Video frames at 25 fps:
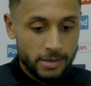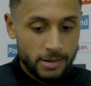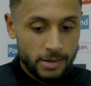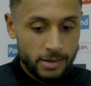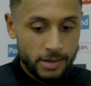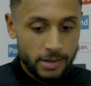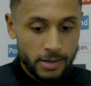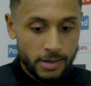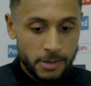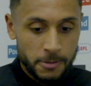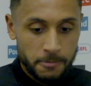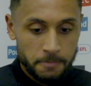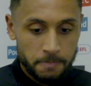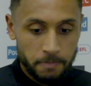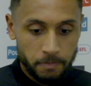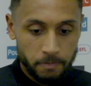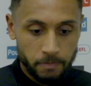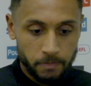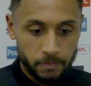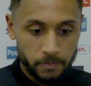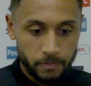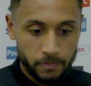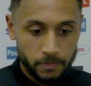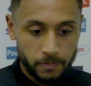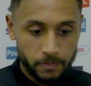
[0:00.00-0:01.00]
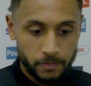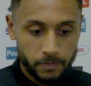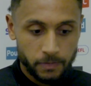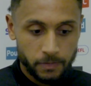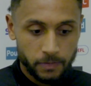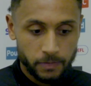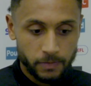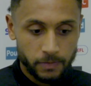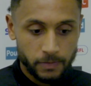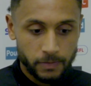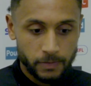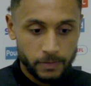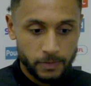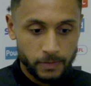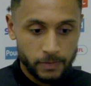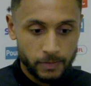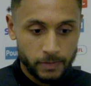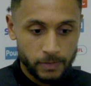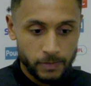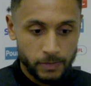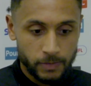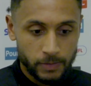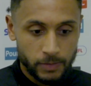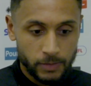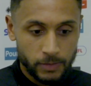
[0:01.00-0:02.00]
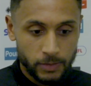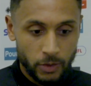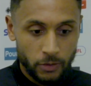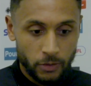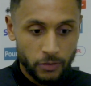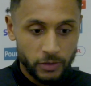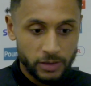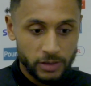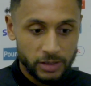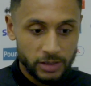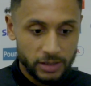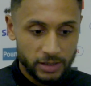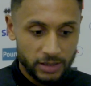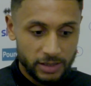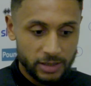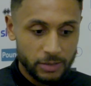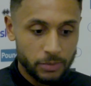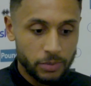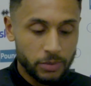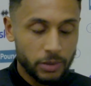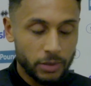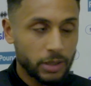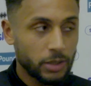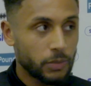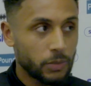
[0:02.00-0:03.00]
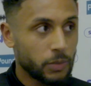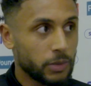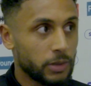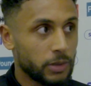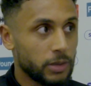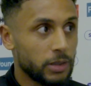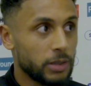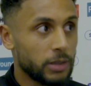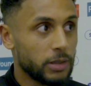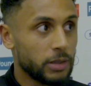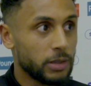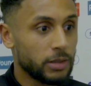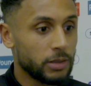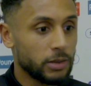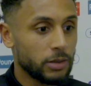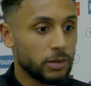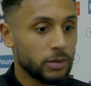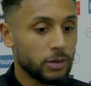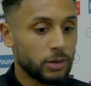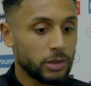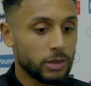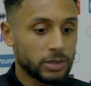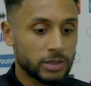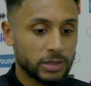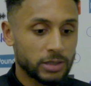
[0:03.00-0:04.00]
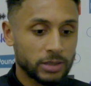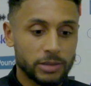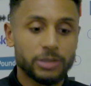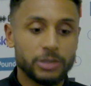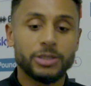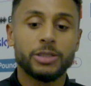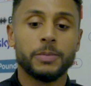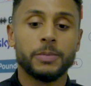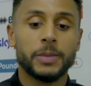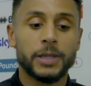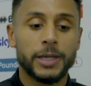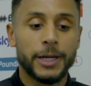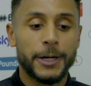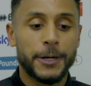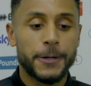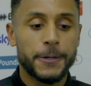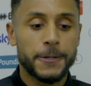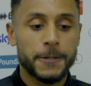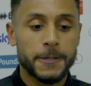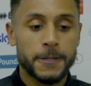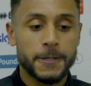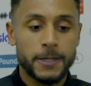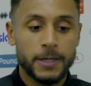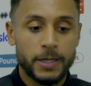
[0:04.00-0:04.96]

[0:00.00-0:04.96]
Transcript: Um, obviously disappointed with the, the loss and to be out.